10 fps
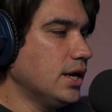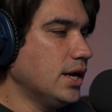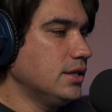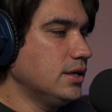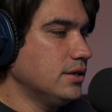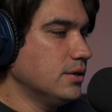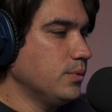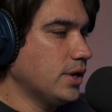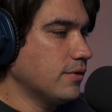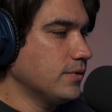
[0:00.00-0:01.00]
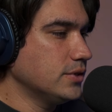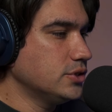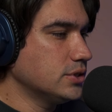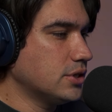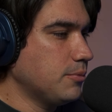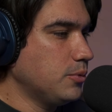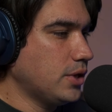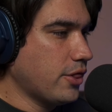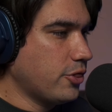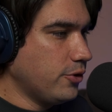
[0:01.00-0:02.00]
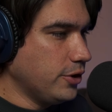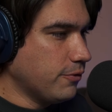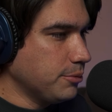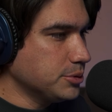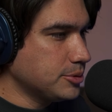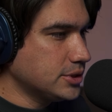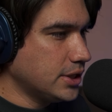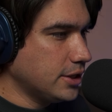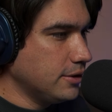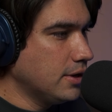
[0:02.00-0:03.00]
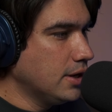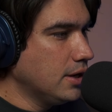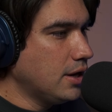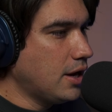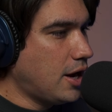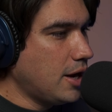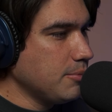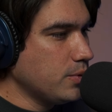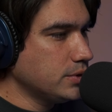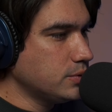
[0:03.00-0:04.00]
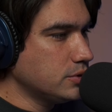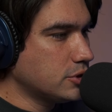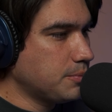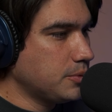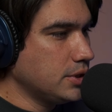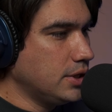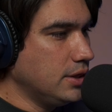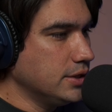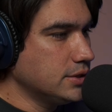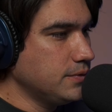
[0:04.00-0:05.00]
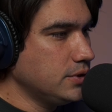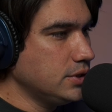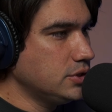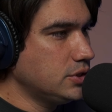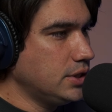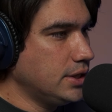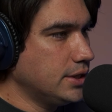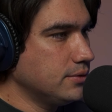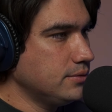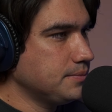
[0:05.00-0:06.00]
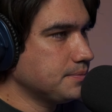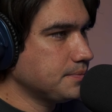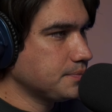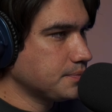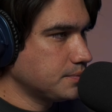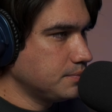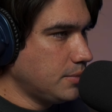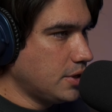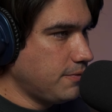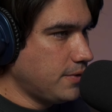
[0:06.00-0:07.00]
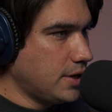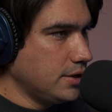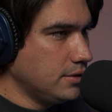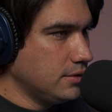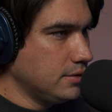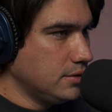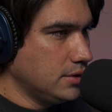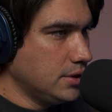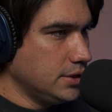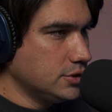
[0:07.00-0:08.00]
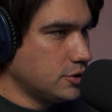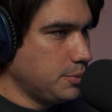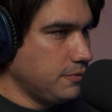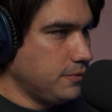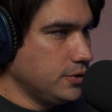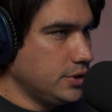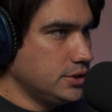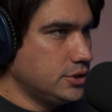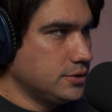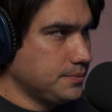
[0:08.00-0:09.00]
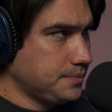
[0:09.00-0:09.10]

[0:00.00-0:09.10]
and then we have just a couple at 30 frames per second. I'm going to interpret this footage down, modify, interpret footage,